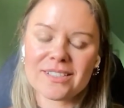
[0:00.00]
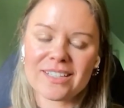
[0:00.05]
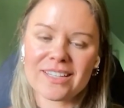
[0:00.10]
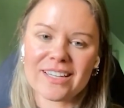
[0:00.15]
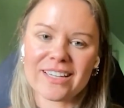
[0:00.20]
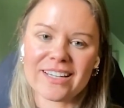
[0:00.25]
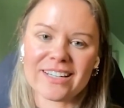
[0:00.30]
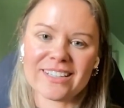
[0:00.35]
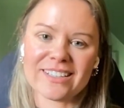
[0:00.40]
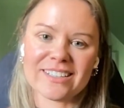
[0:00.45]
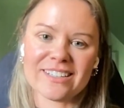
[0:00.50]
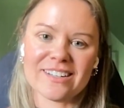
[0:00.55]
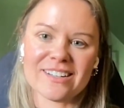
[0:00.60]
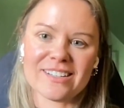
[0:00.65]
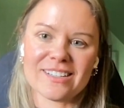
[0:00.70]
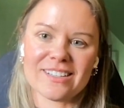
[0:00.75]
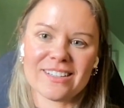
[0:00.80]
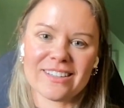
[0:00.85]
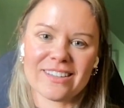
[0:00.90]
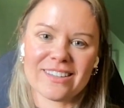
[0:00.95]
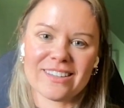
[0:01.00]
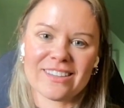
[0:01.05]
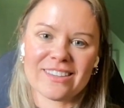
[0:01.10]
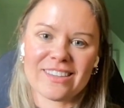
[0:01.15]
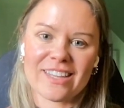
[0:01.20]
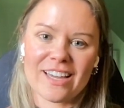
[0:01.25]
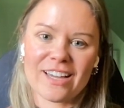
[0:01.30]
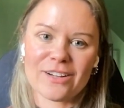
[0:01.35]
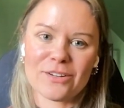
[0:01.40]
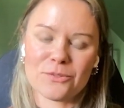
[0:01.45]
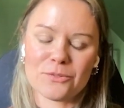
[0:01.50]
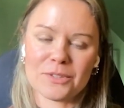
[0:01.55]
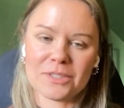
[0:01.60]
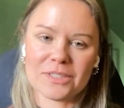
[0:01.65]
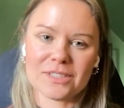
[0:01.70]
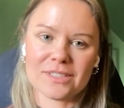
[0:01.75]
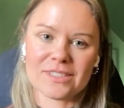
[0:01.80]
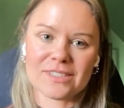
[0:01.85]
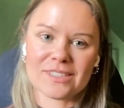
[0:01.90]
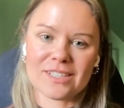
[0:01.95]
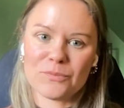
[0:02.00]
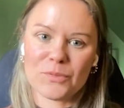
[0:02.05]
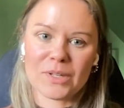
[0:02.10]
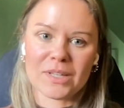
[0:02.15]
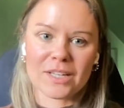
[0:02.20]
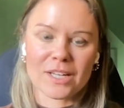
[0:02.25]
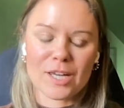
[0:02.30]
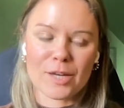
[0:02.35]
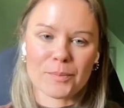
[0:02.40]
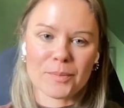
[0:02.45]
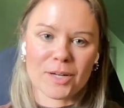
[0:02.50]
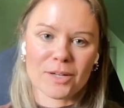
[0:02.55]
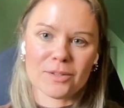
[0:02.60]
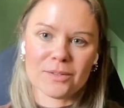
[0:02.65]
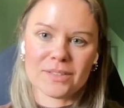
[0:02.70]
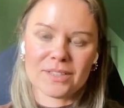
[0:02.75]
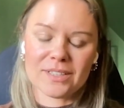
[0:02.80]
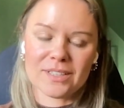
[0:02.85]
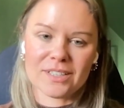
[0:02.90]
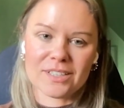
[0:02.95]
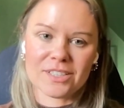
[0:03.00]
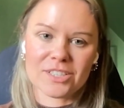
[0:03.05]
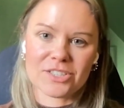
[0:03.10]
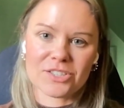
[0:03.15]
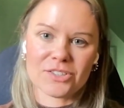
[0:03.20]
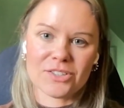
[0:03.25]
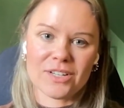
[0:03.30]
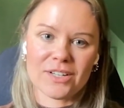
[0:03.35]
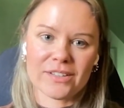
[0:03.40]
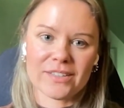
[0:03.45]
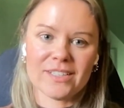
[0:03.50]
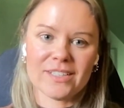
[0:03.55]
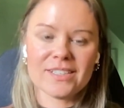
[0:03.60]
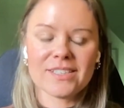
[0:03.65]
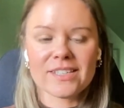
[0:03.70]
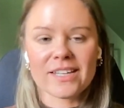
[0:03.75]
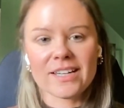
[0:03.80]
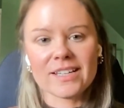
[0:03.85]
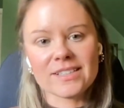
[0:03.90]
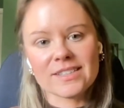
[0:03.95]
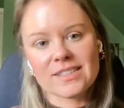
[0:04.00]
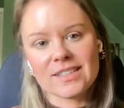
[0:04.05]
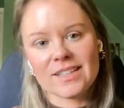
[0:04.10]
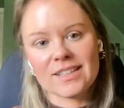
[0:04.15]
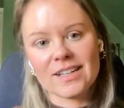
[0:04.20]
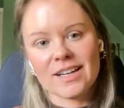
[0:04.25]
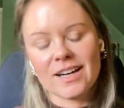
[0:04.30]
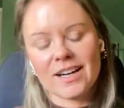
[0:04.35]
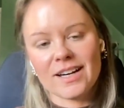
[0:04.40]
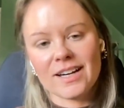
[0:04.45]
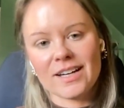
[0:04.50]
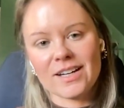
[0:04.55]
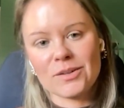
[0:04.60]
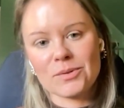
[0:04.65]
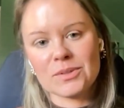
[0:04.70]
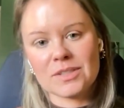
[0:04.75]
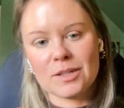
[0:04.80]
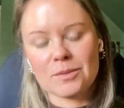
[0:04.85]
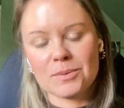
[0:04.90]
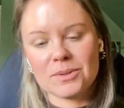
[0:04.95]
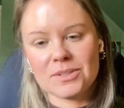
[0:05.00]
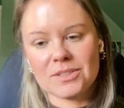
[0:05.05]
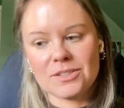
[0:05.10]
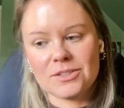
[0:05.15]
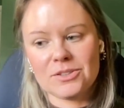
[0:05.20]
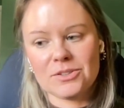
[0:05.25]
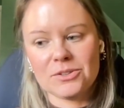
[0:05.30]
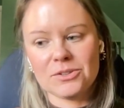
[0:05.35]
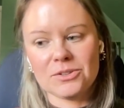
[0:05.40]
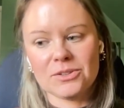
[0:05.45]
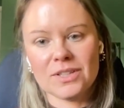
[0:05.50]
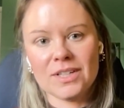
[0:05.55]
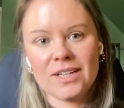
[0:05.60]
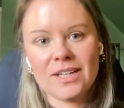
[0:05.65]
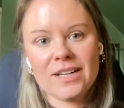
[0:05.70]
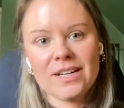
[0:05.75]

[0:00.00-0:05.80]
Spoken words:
And that was one that came out on Digital Health Insights, and I was able to